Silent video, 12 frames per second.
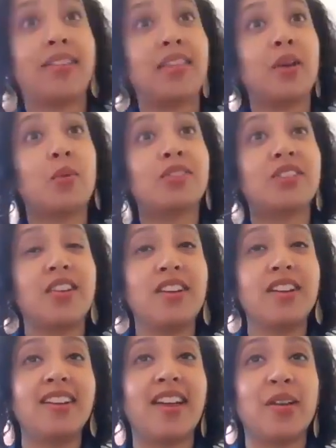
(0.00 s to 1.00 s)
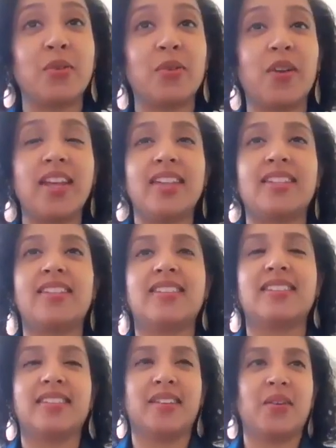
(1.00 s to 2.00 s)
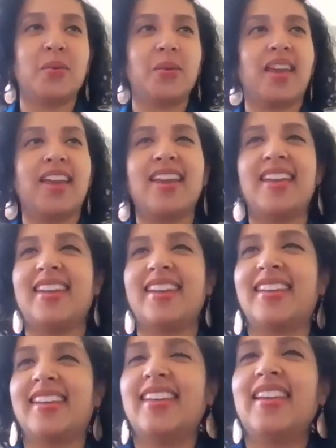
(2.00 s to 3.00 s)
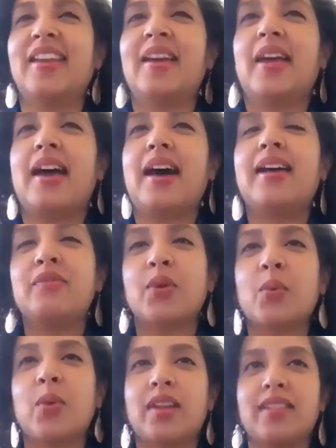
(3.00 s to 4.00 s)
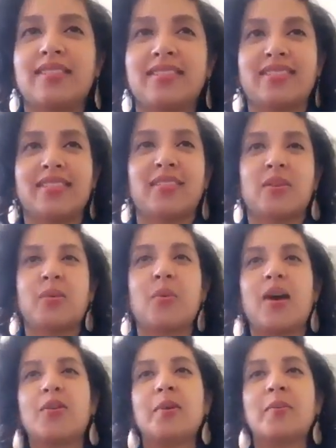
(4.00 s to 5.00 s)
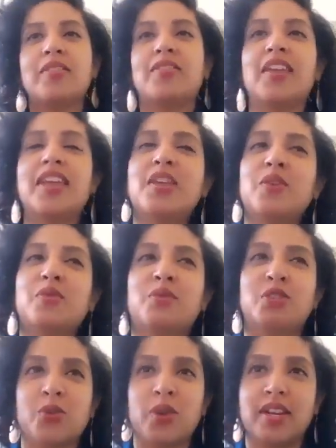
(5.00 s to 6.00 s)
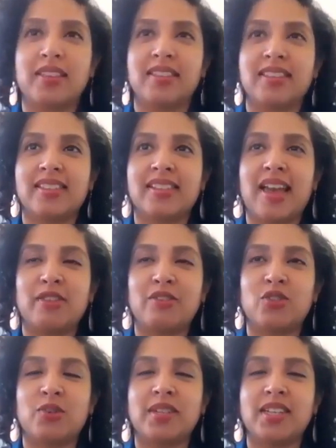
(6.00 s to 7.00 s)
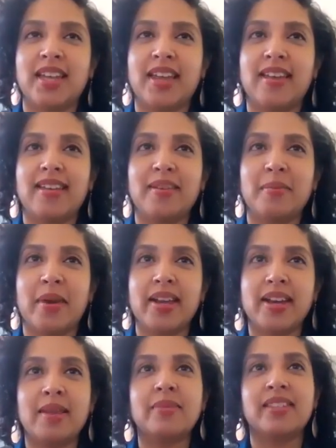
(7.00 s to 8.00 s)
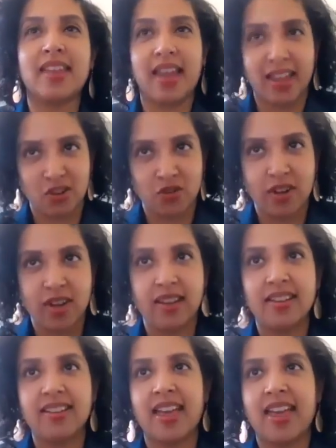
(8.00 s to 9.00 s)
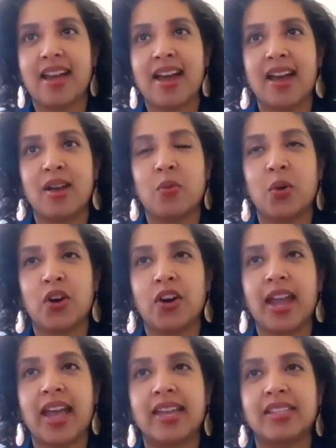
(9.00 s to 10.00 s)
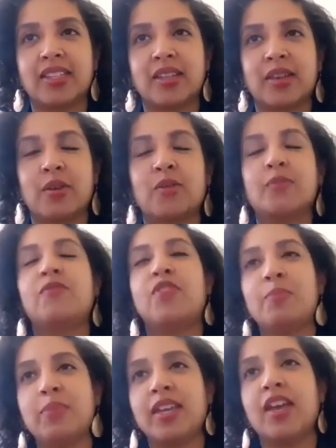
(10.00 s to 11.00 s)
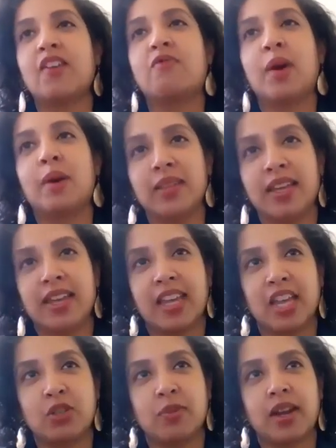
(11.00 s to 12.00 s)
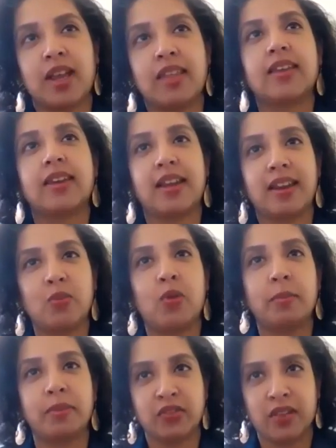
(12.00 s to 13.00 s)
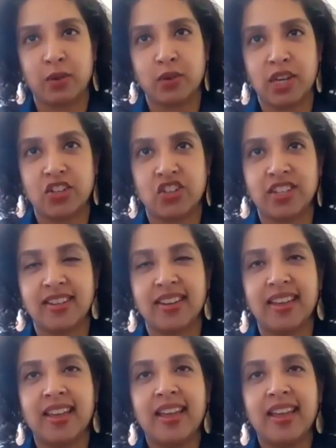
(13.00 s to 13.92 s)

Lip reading: I think we're started now. Great. Okay. Hi, everyone. Welcome and thank you for joining this live stream today. My name is Andrea, and I work as the VP of Public Engagement at the Canadian Women's Foundation.